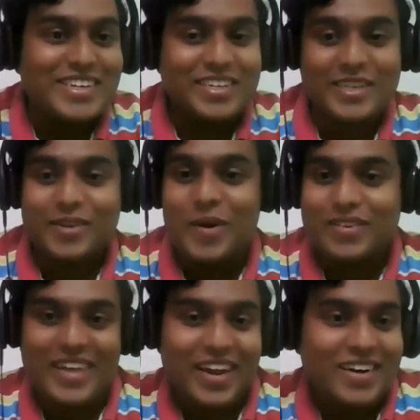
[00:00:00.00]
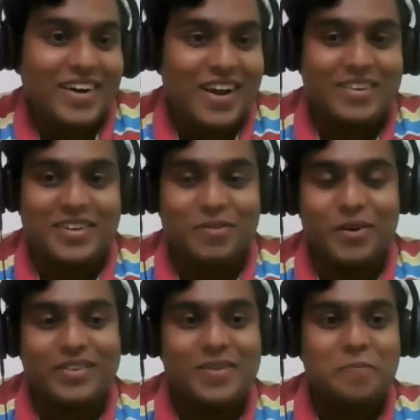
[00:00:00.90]
She just got selected, and she
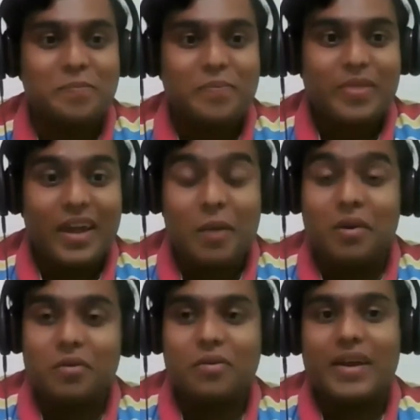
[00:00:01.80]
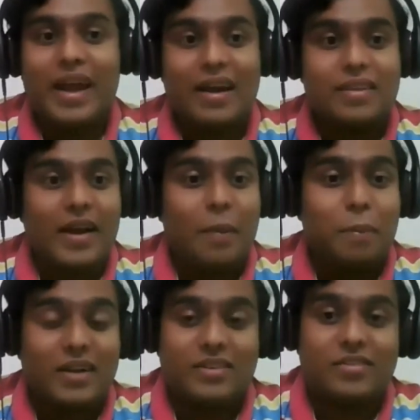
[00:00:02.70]
was able to get that
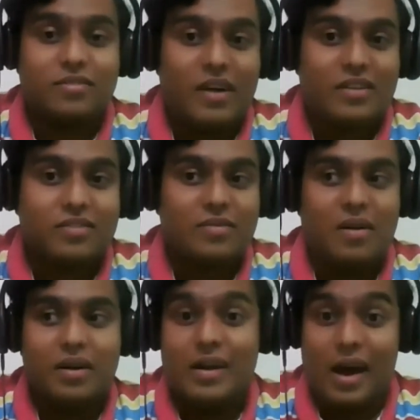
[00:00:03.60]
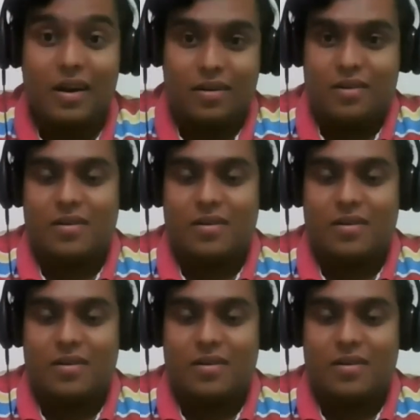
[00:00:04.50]
Apache struts done.